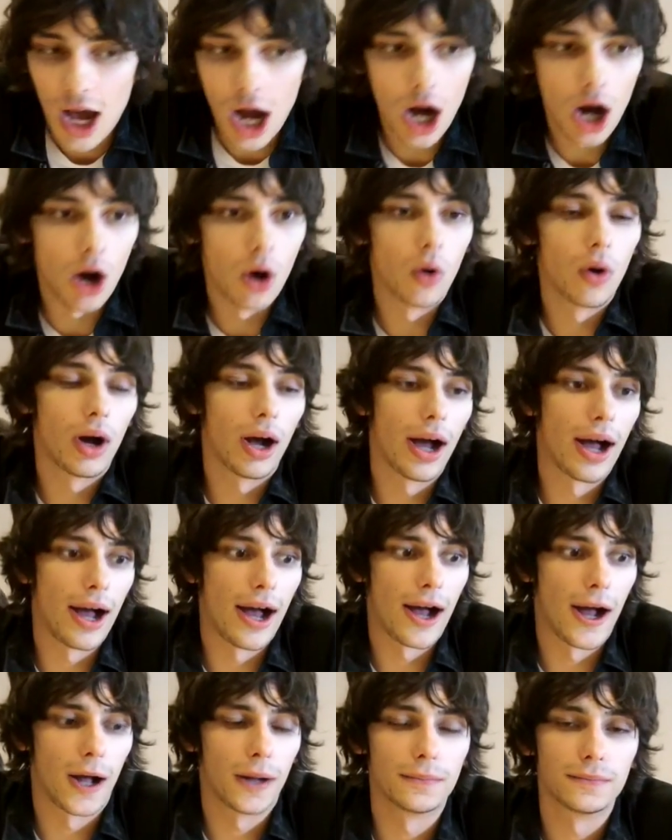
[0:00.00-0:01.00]
Oh,
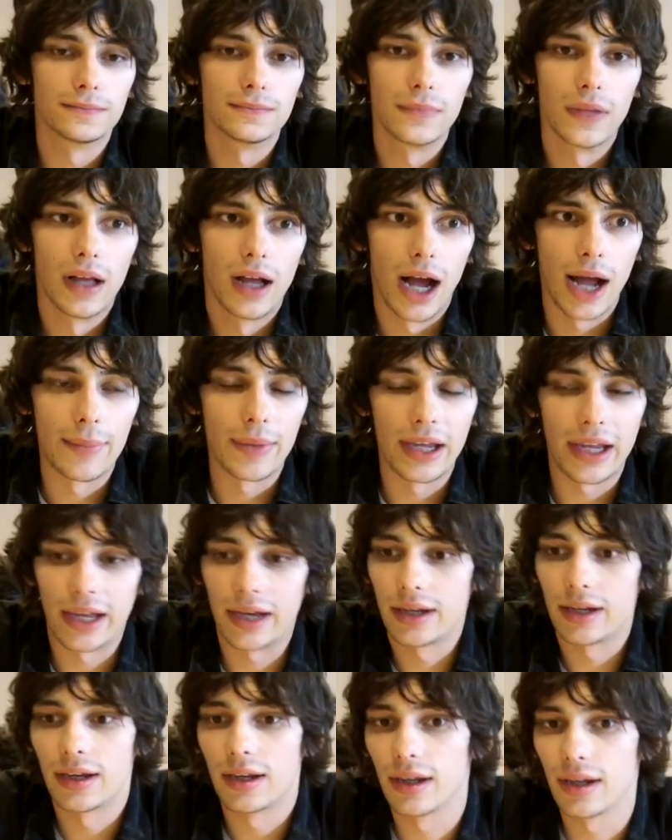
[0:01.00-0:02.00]
um, I
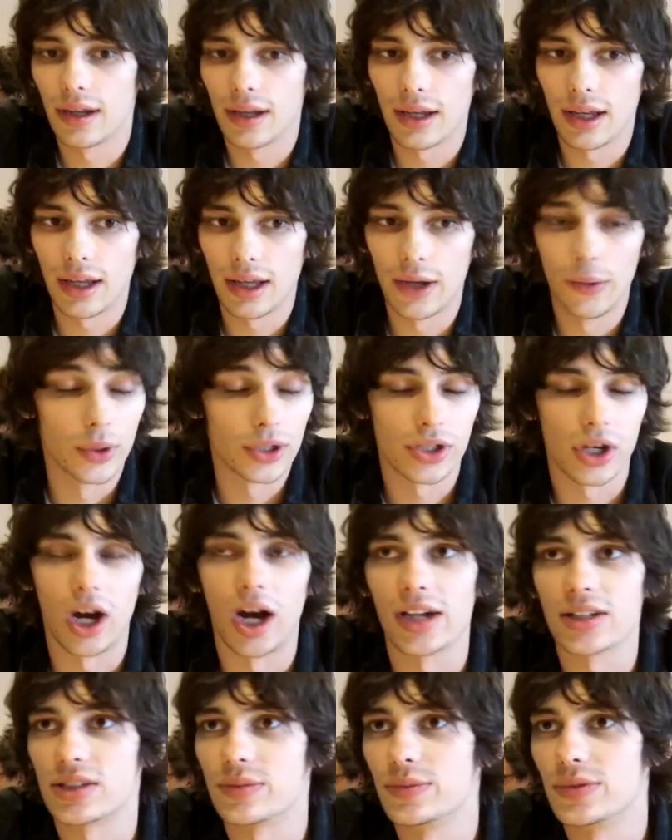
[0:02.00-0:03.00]
mean, it was
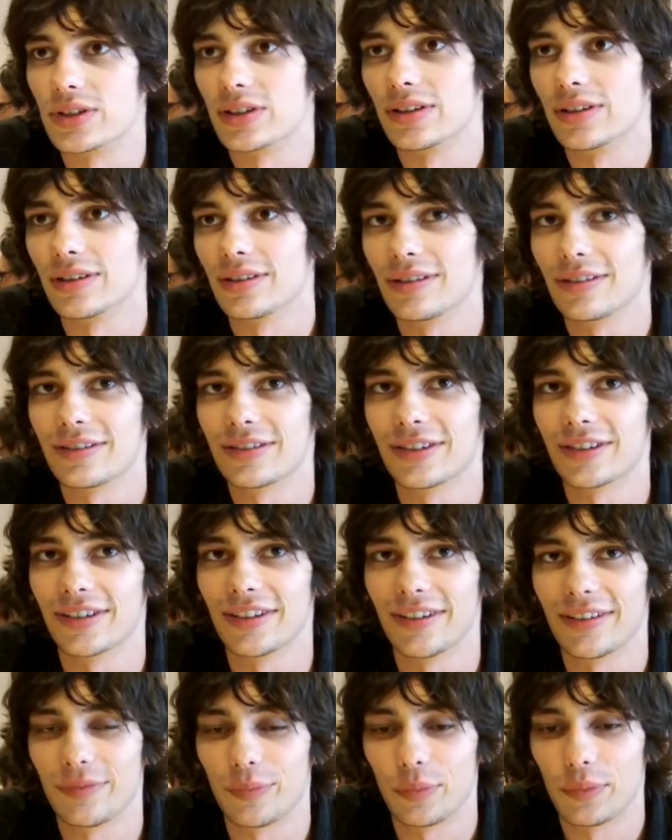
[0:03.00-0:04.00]
awesome to,
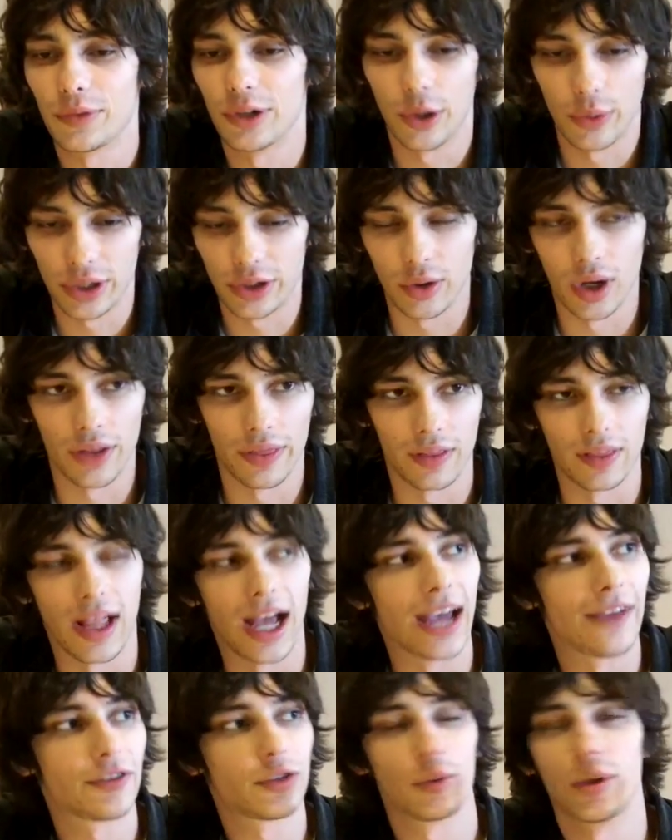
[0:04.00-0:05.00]
to you know we do all the
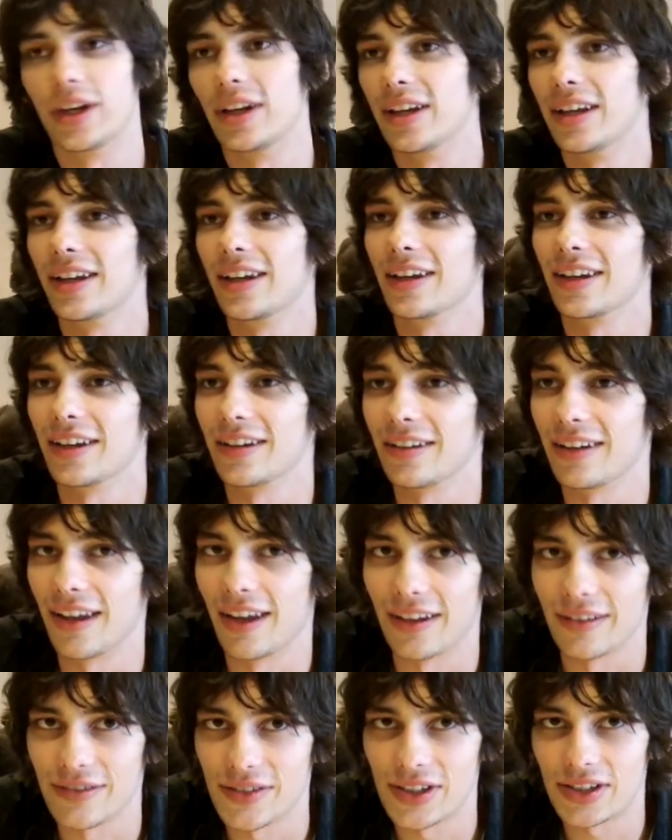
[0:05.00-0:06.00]
live tweeting and,
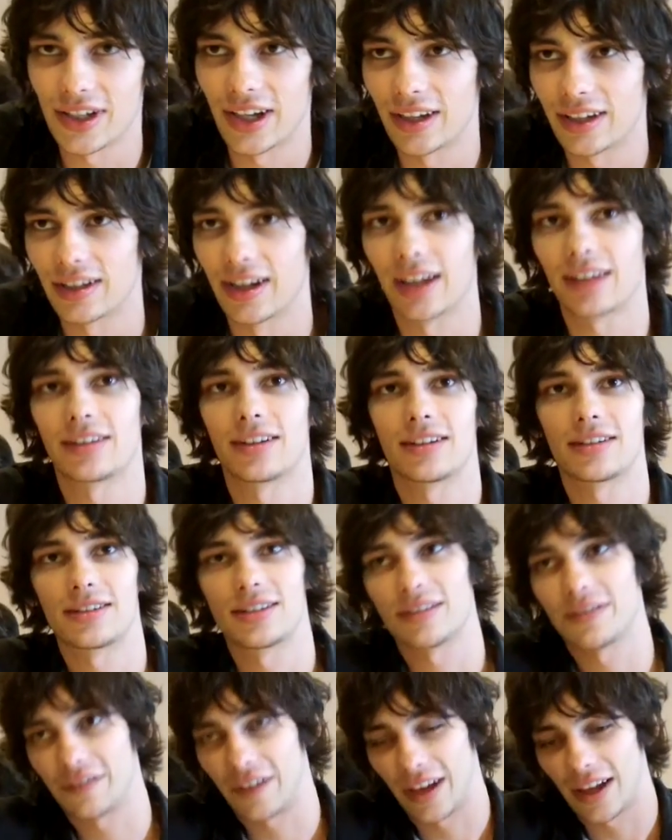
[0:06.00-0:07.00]
and stay connected
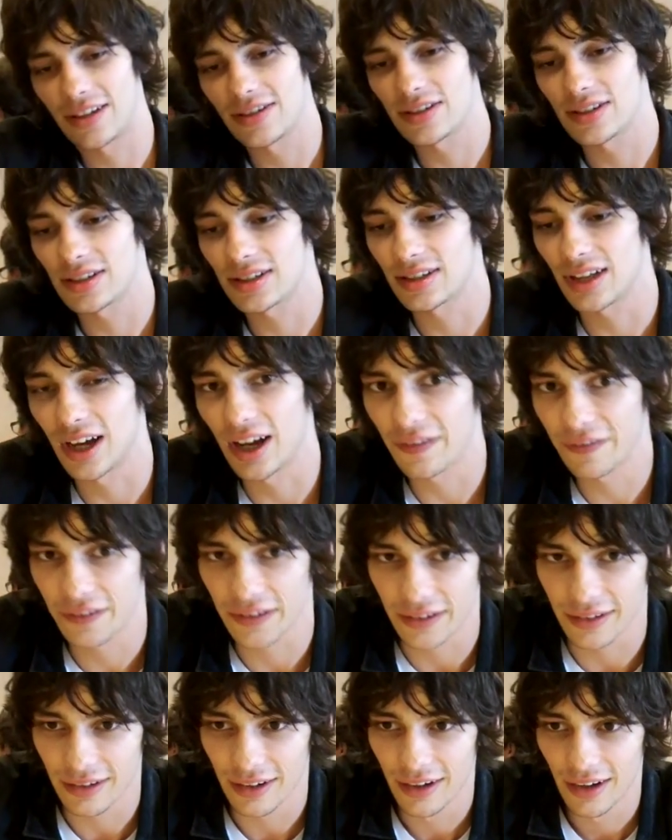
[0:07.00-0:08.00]
to the fans and stuff,
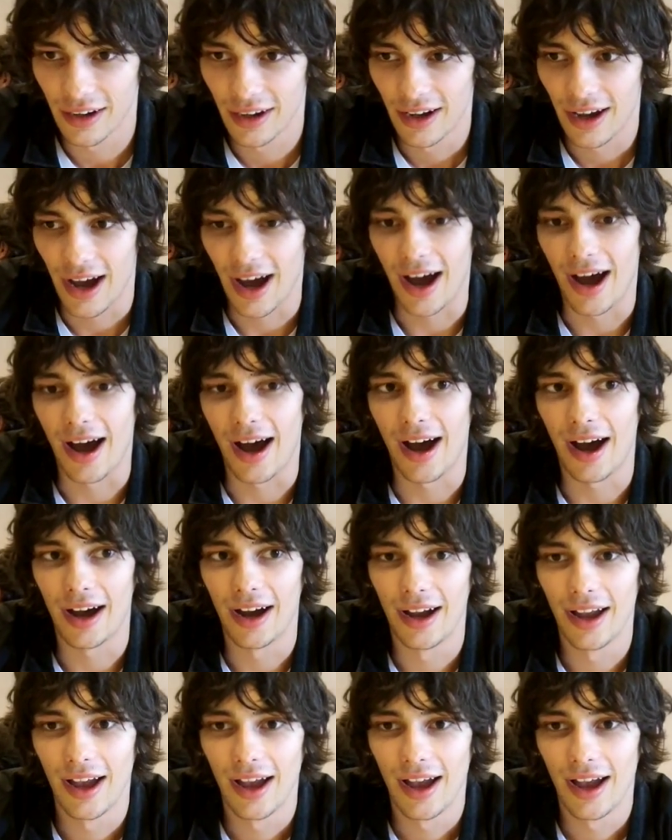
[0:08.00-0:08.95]
and uh,